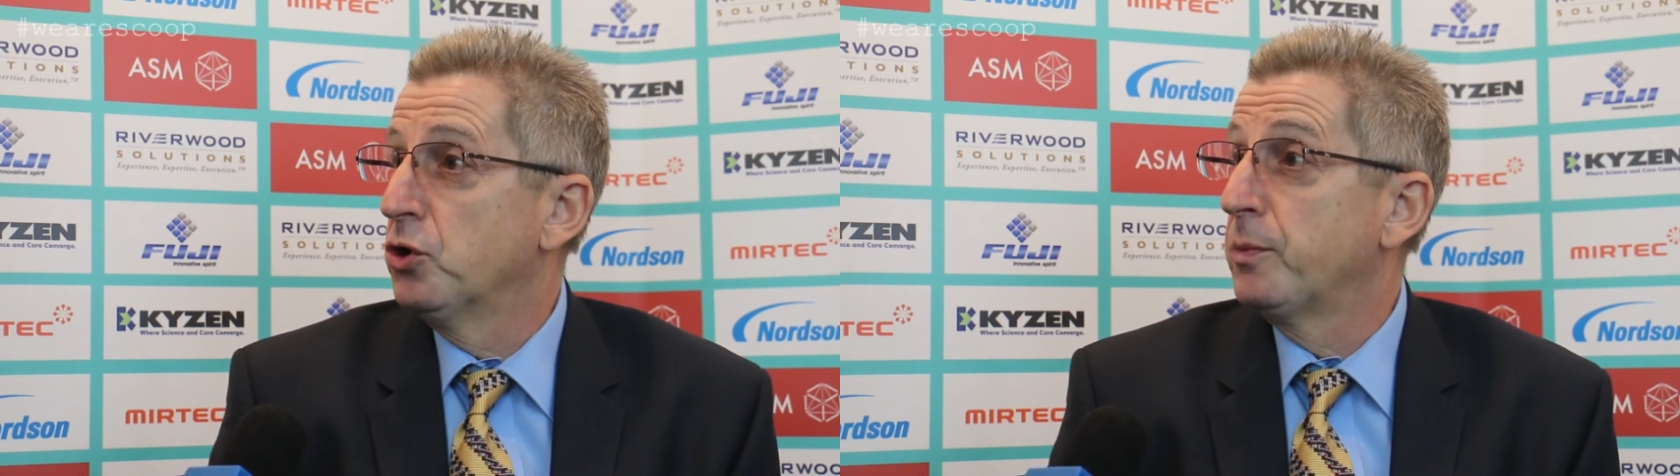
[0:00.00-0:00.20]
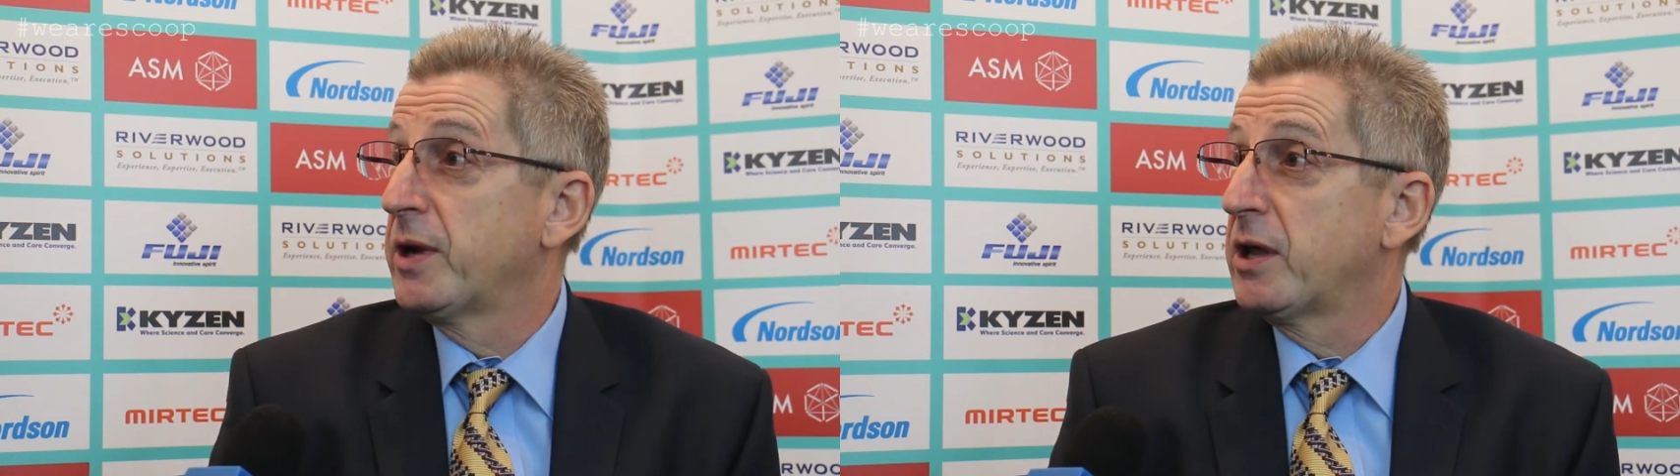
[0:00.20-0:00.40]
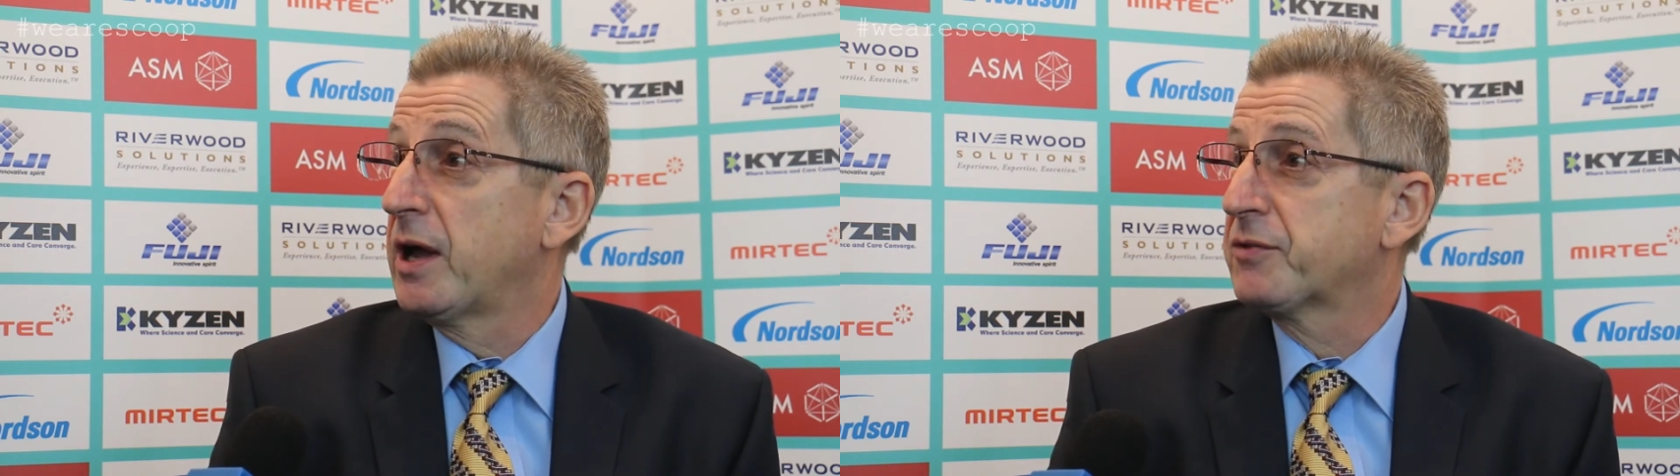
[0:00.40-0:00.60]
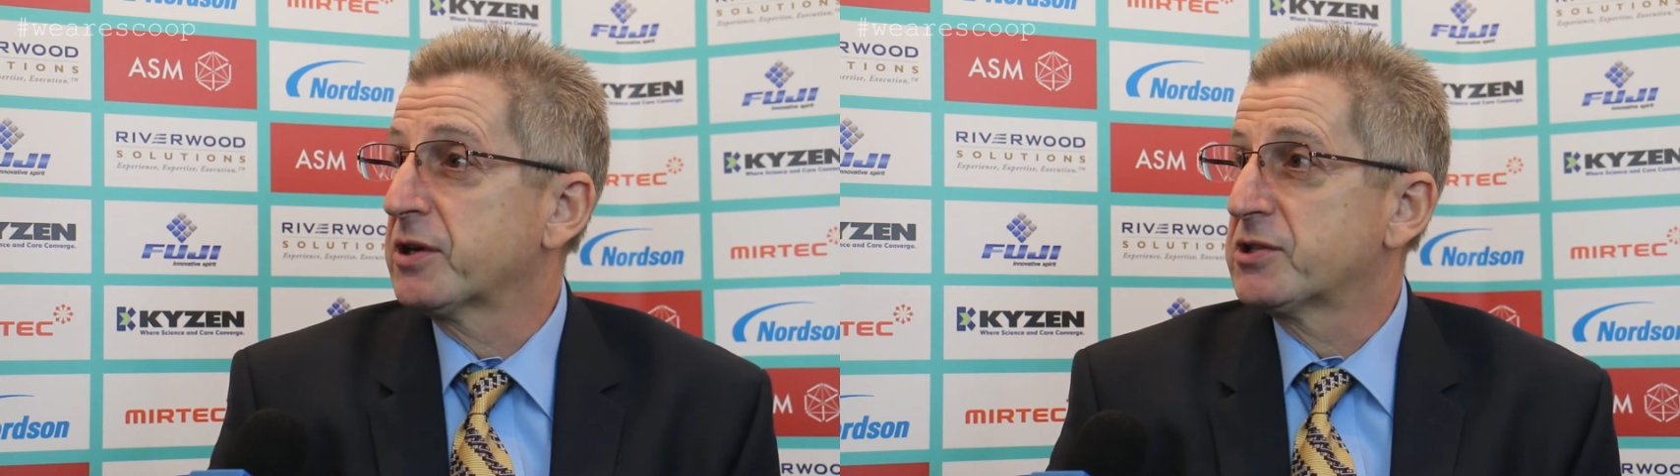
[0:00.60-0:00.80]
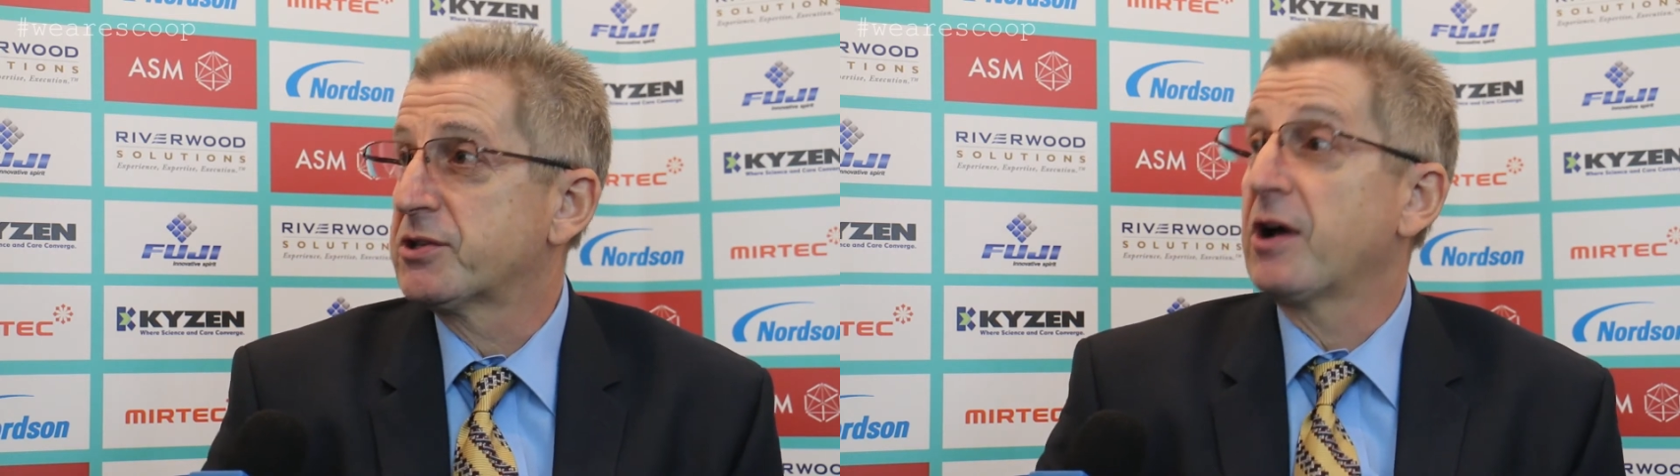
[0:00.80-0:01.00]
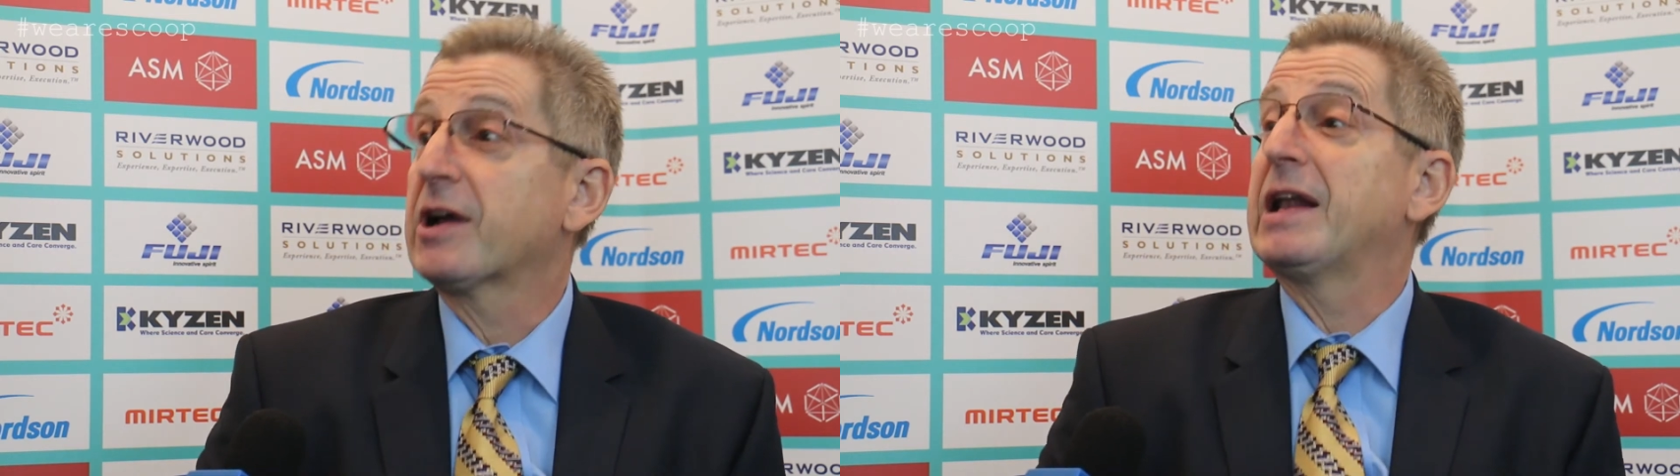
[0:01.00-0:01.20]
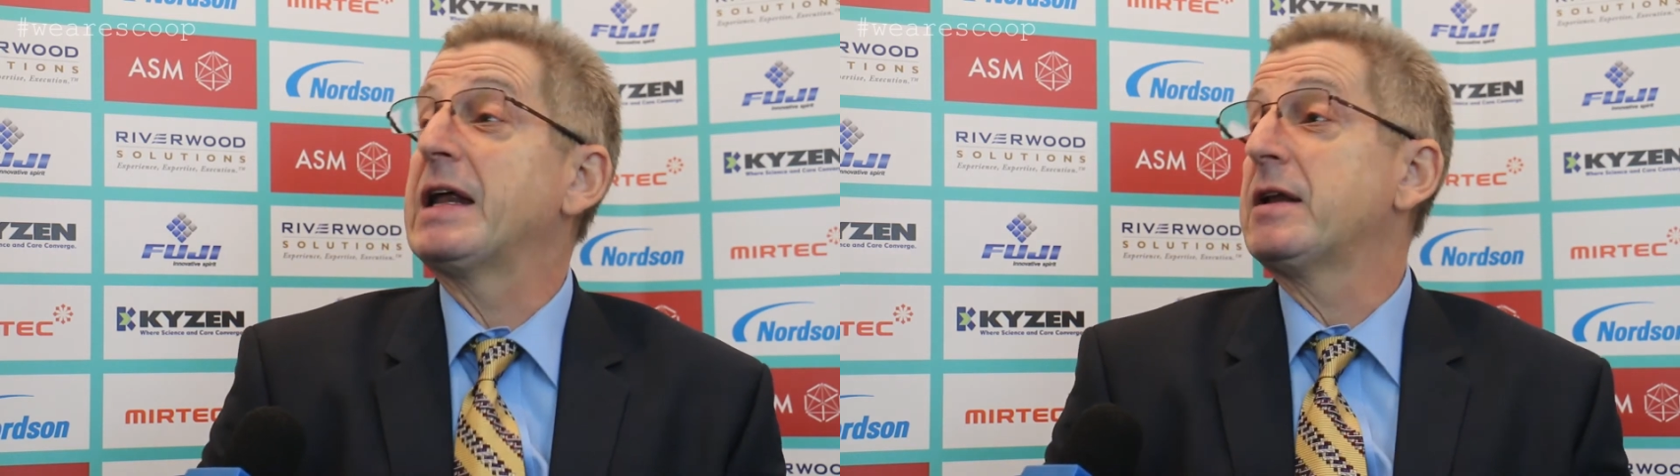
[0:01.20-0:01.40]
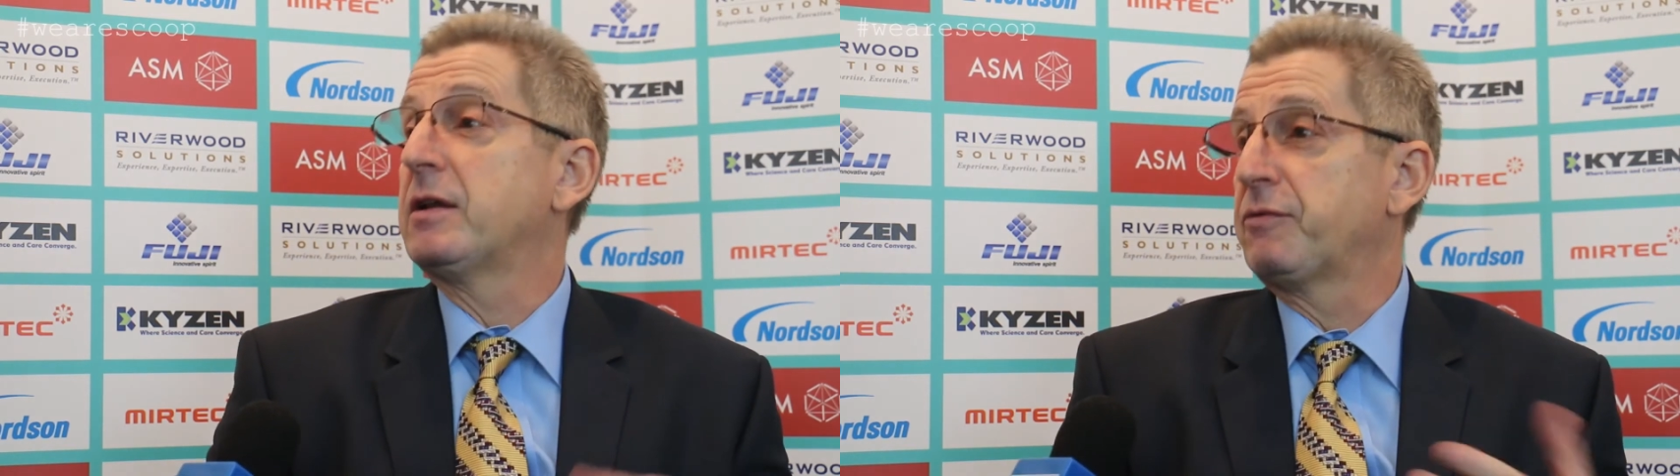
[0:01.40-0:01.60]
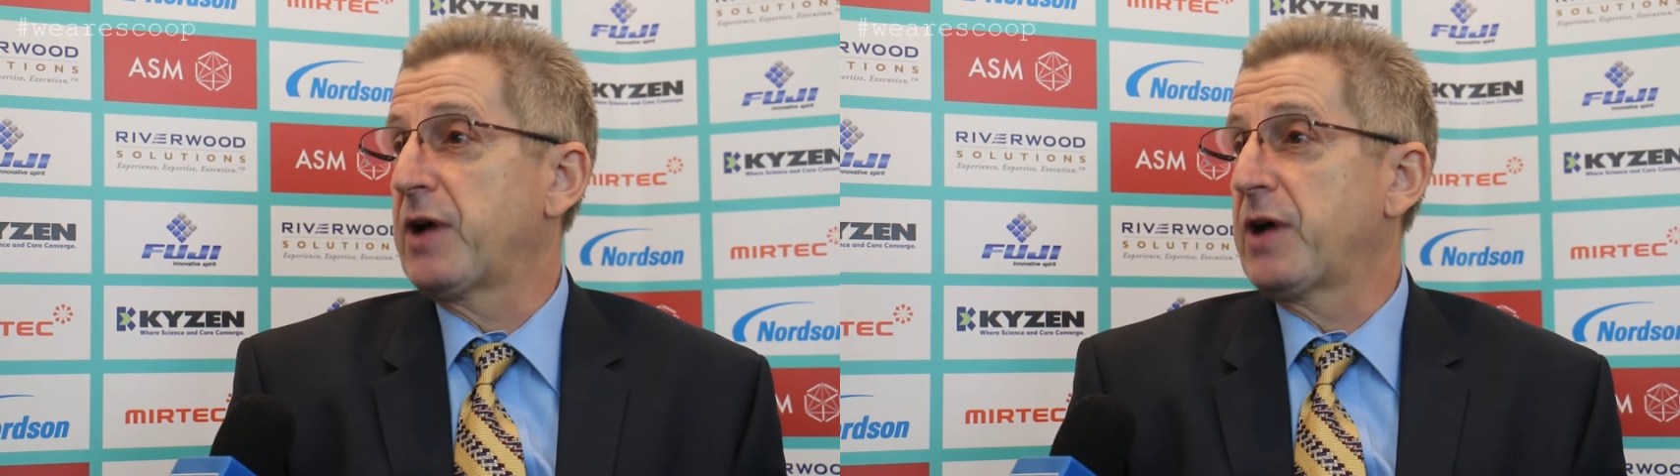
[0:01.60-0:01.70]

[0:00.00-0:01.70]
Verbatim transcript: Normally you have to start cleaning the